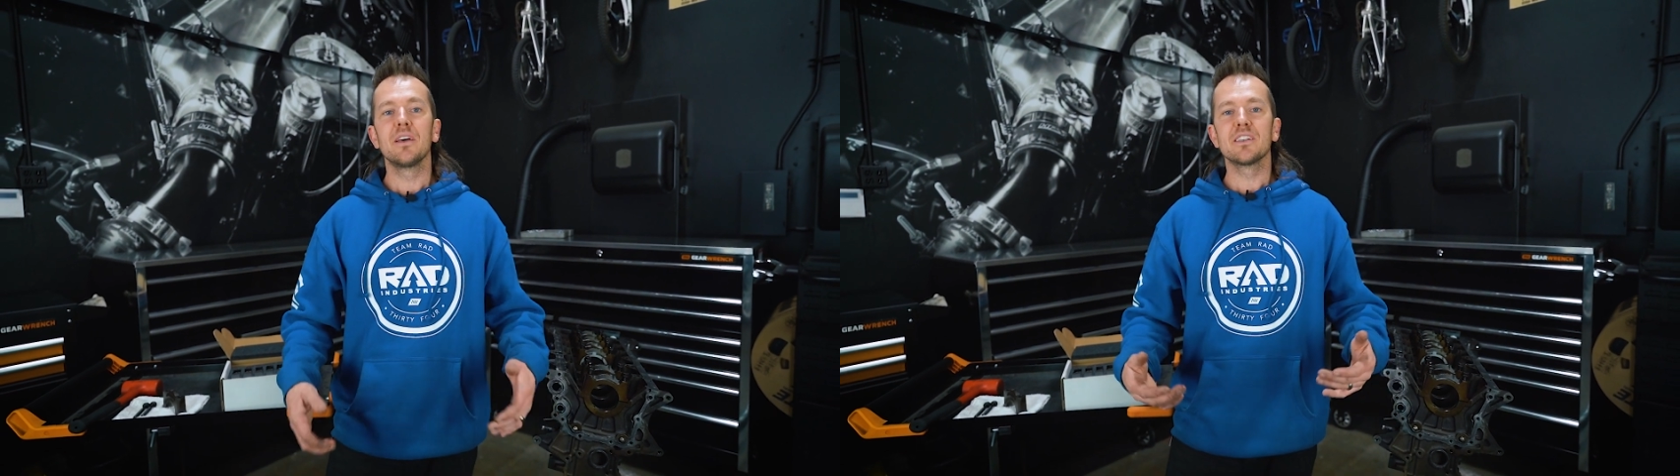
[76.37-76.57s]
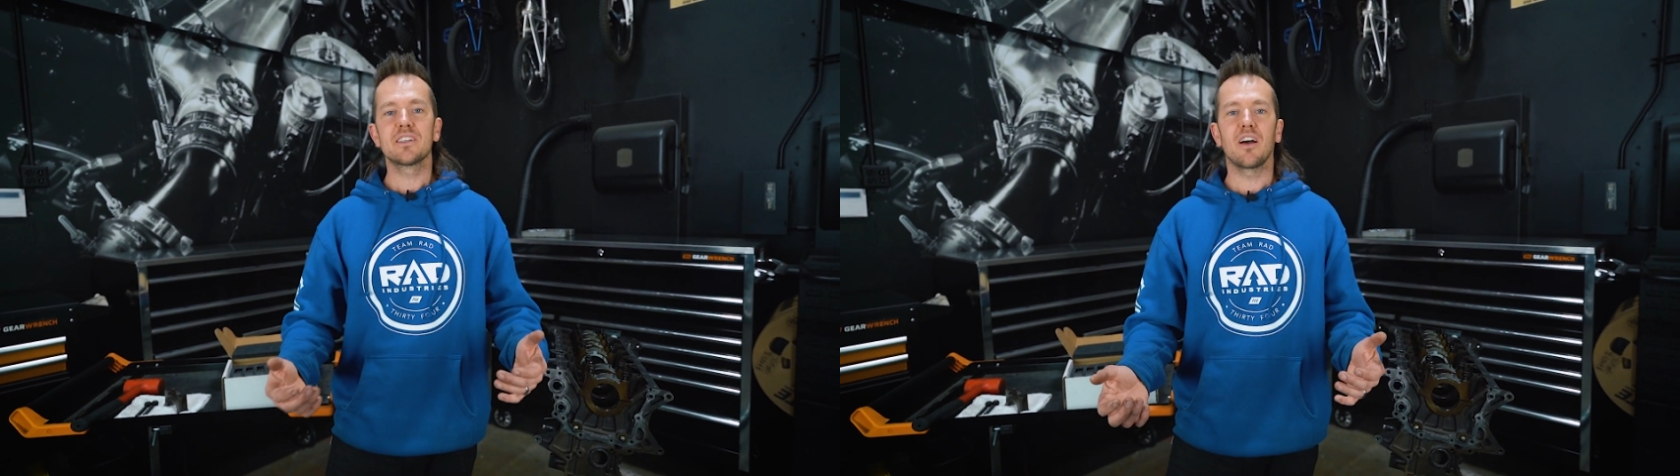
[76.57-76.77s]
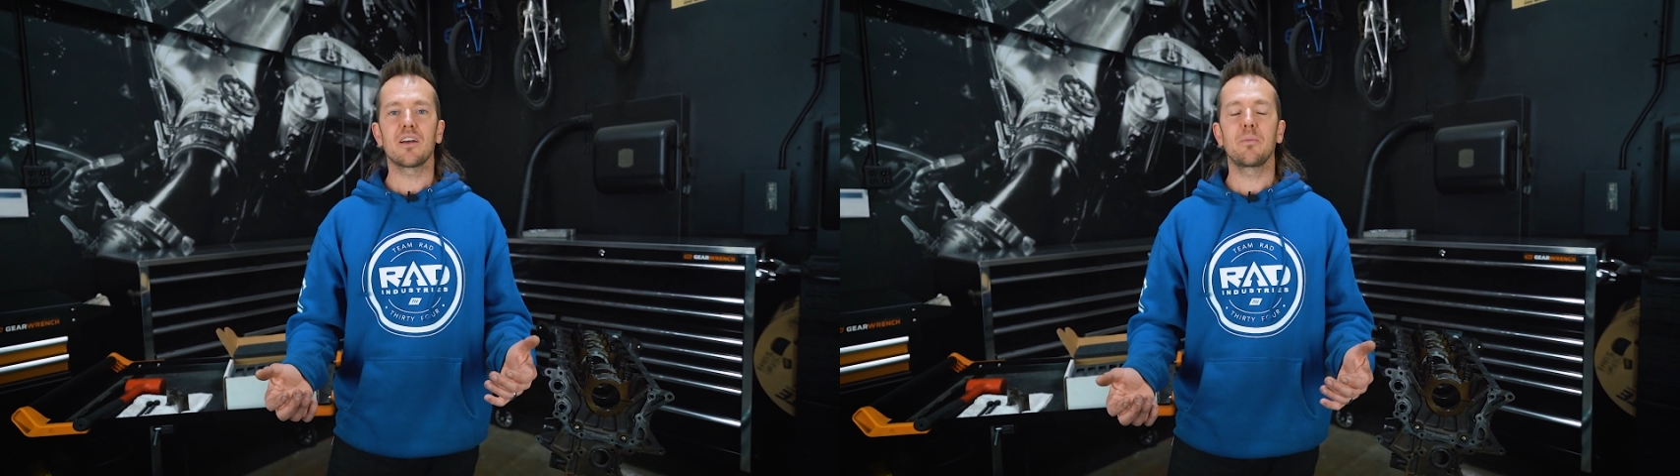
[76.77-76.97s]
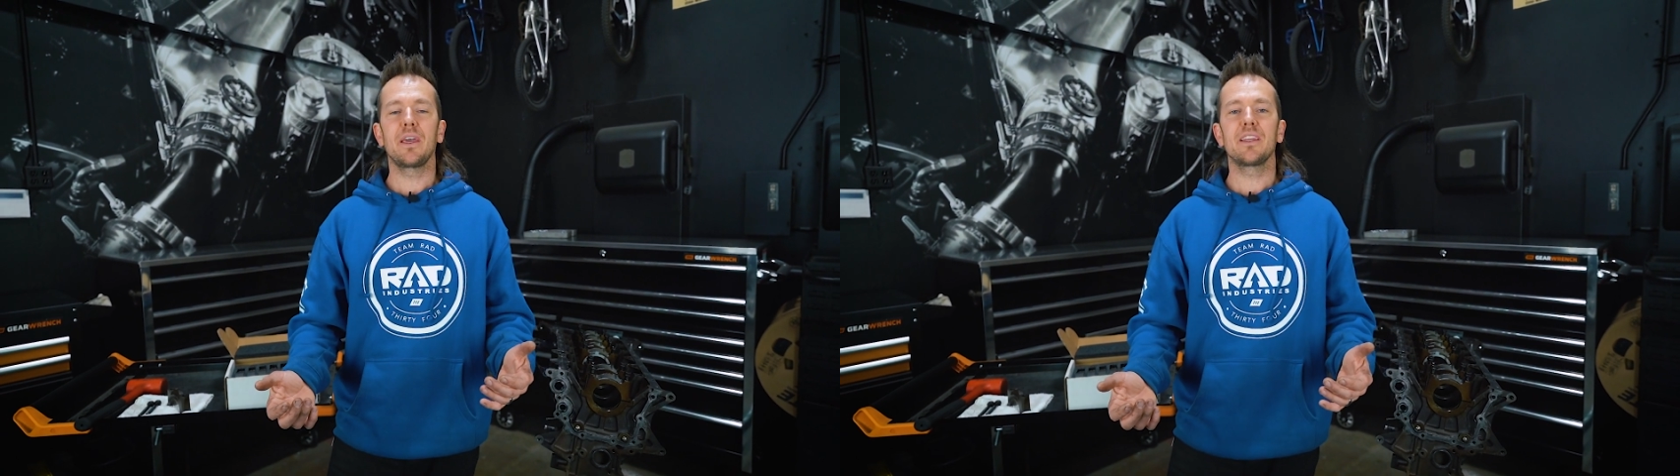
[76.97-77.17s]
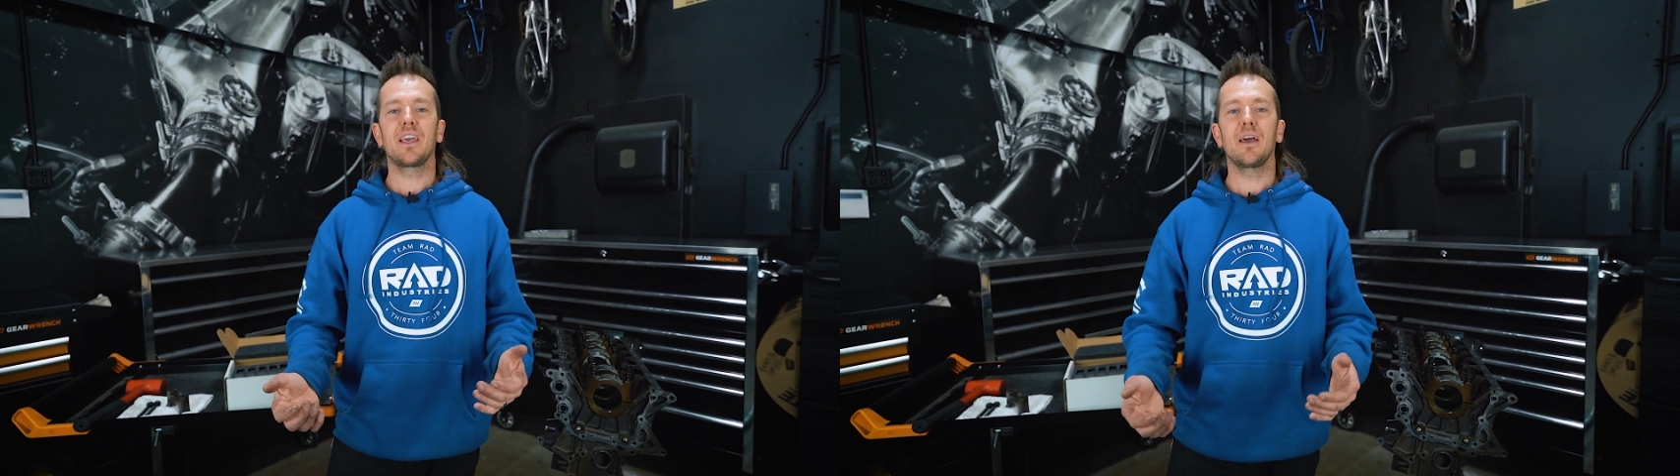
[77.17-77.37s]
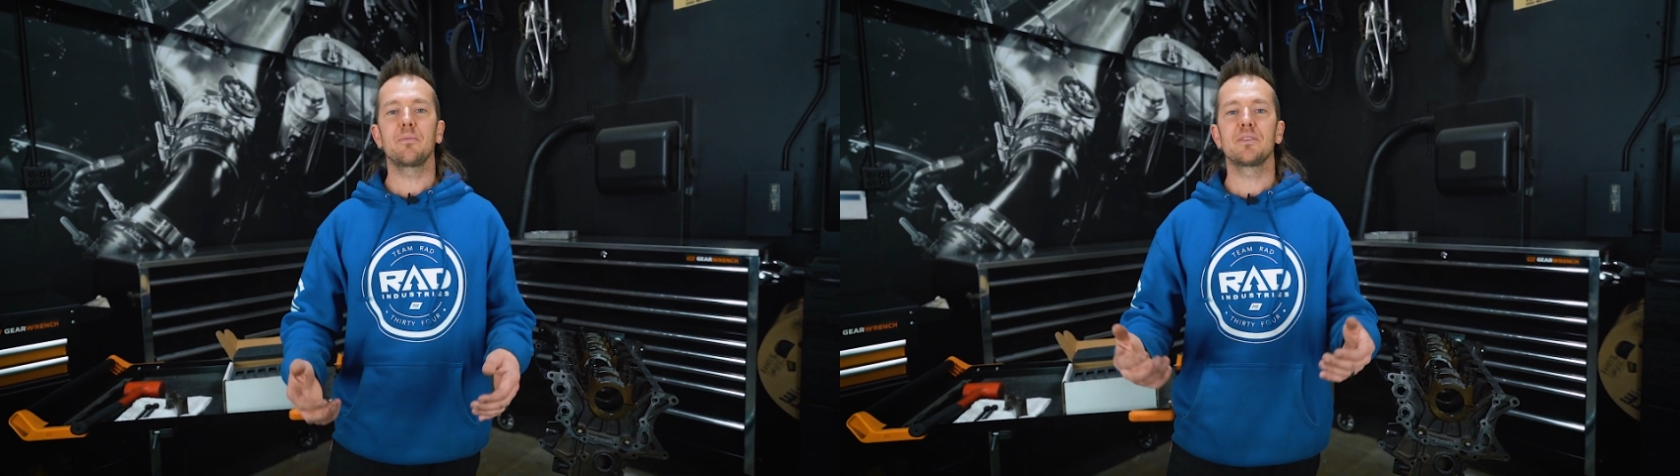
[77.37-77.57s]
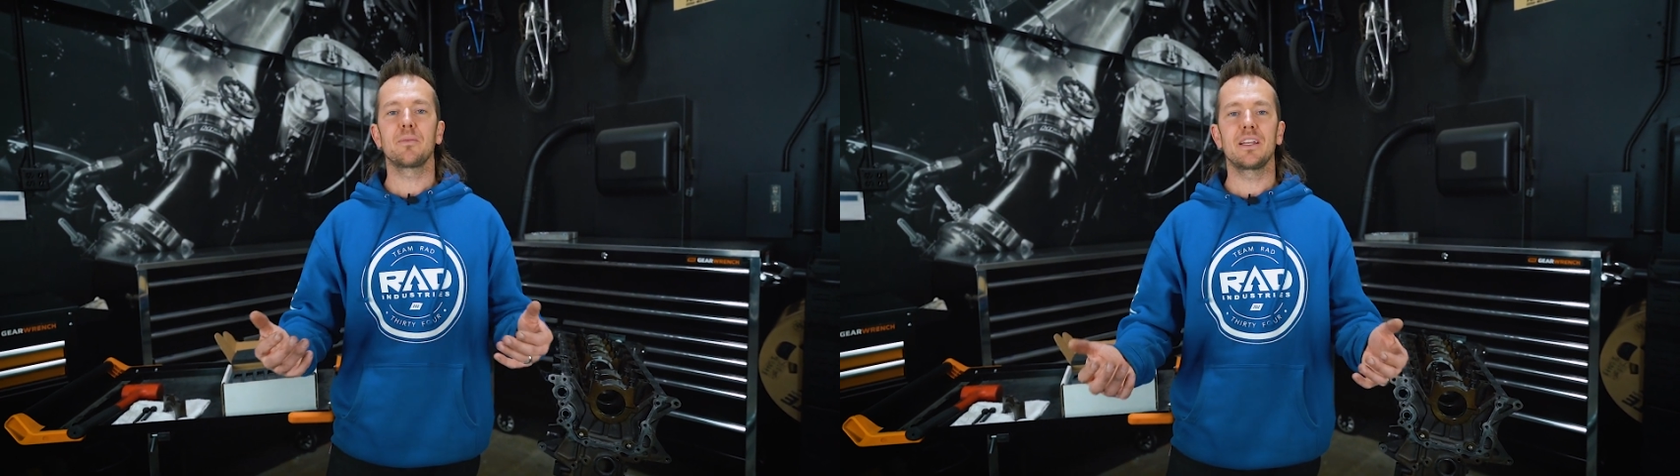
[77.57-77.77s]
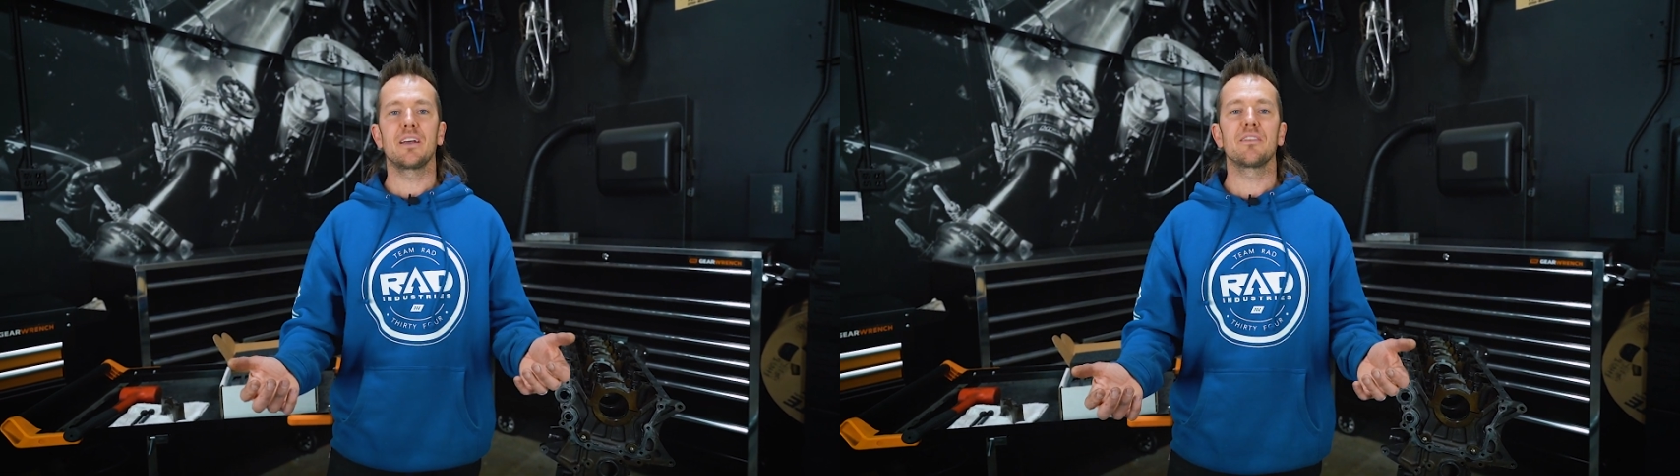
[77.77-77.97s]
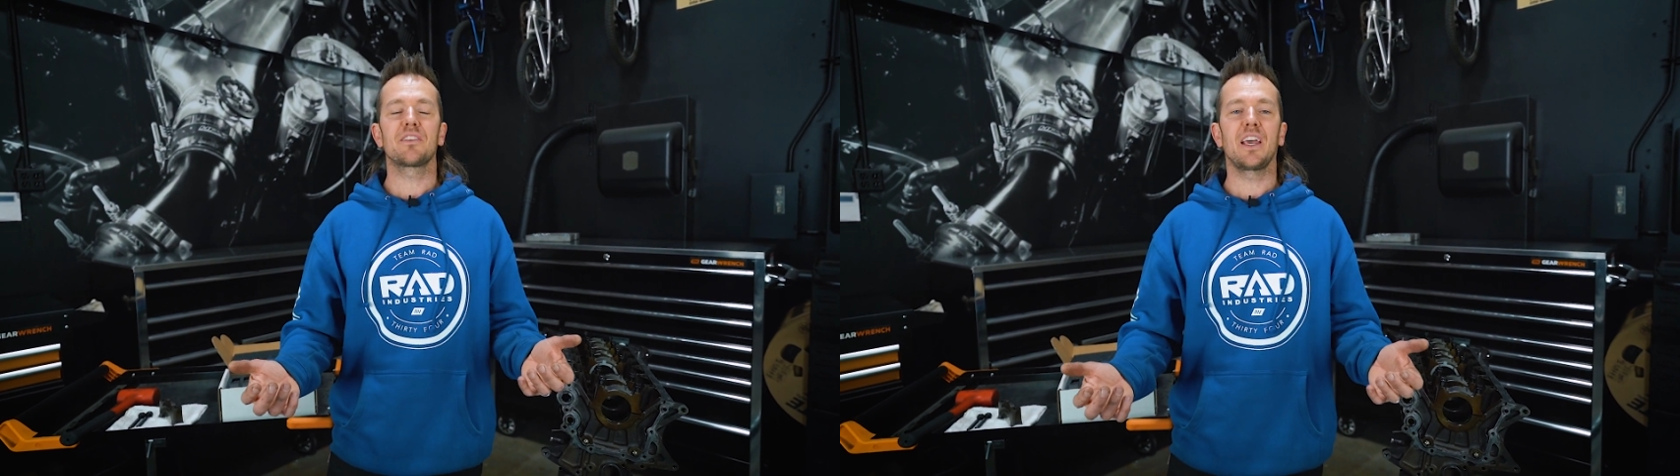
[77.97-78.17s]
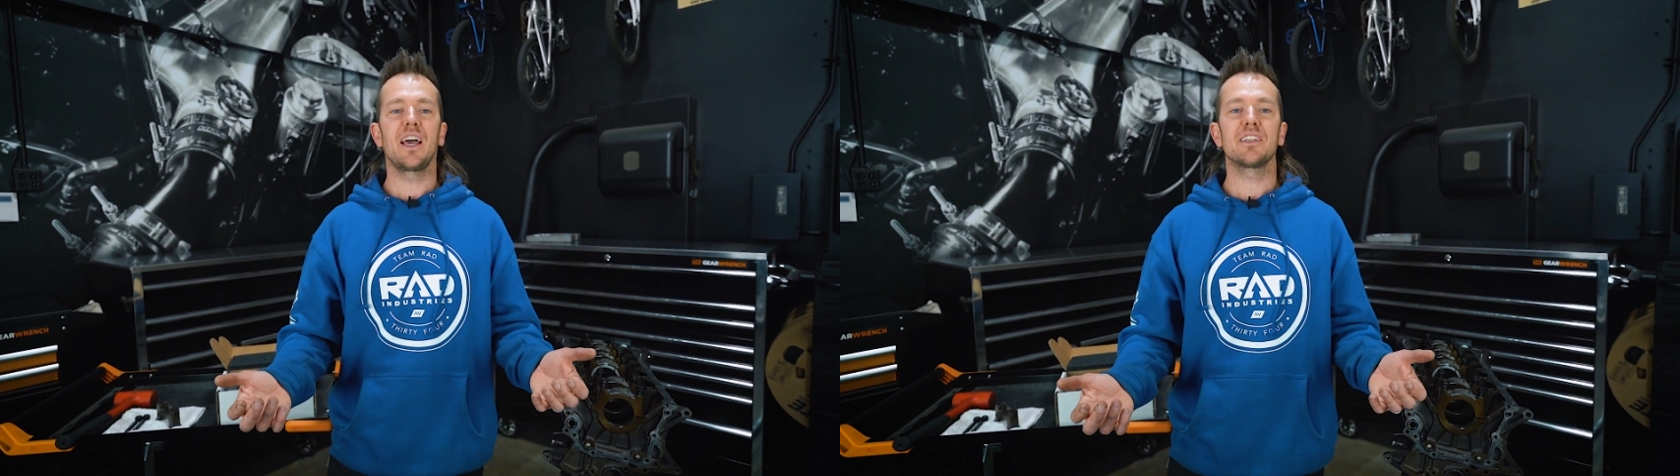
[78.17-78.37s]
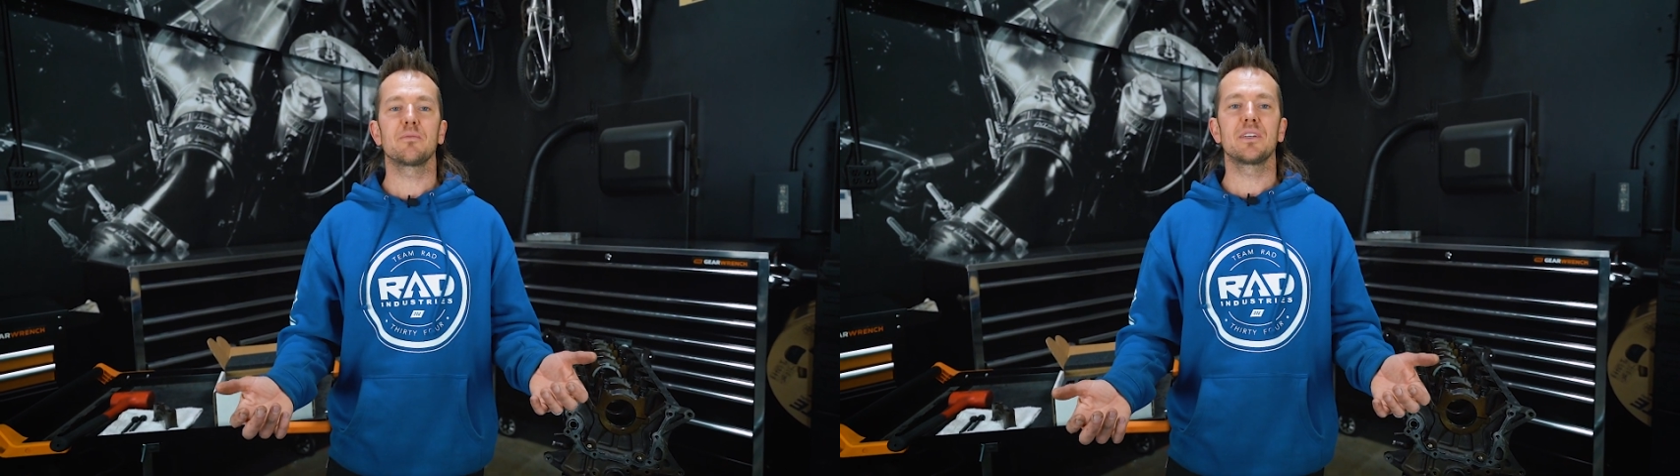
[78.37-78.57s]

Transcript: Stock main cap is made out of cast